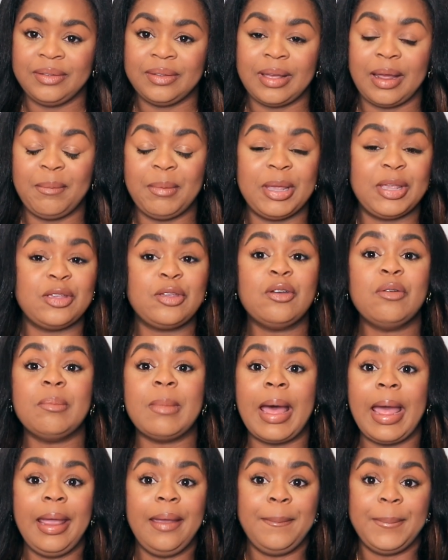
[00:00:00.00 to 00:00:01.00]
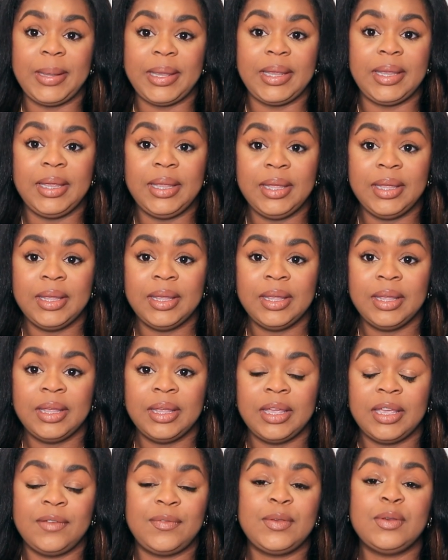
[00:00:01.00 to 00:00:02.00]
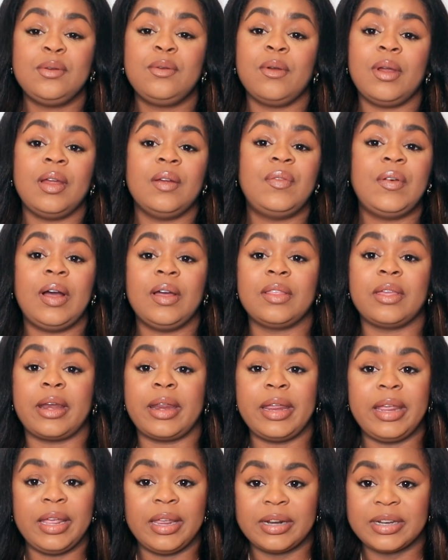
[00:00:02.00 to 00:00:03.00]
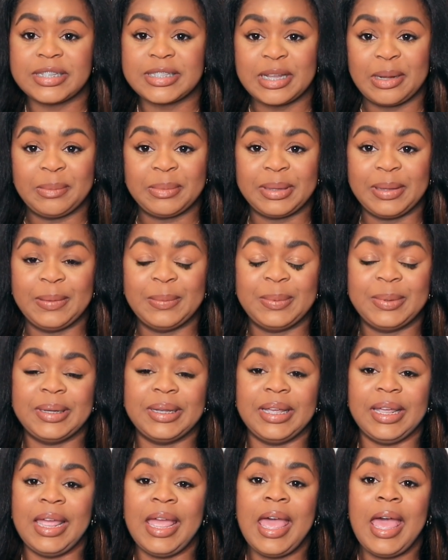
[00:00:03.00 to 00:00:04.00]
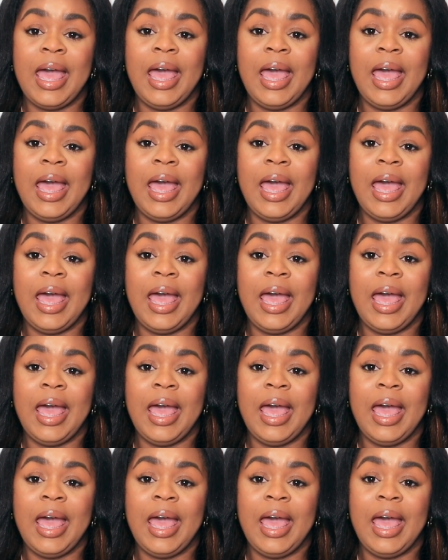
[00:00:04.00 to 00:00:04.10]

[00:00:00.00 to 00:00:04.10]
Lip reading: I mean, you might be if you grandfathered in or something, but